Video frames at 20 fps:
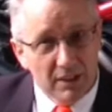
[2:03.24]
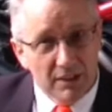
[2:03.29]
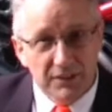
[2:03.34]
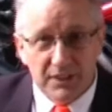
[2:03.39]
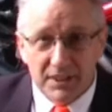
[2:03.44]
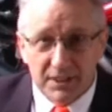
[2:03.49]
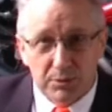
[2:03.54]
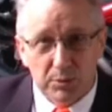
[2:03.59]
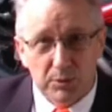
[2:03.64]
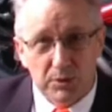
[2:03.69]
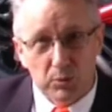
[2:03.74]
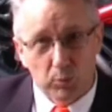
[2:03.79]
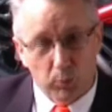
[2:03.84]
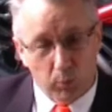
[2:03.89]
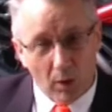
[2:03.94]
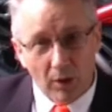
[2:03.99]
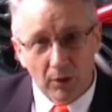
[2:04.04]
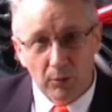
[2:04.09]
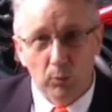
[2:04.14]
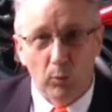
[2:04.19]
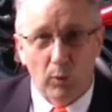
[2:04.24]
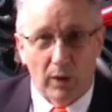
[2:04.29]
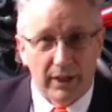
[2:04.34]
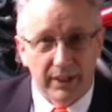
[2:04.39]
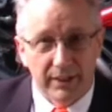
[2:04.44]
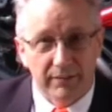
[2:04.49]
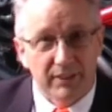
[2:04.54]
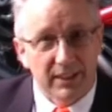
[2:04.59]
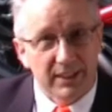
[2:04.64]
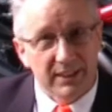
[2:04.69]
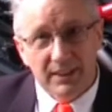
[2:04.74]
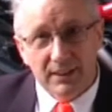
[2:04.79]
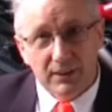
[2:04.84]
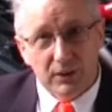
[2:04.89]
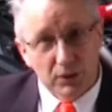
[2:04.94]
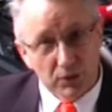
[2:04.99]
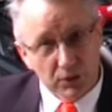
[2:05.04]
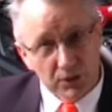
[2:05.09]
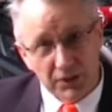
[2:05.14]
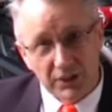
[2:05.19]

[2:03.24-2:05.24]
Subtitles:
this was one way of getting a good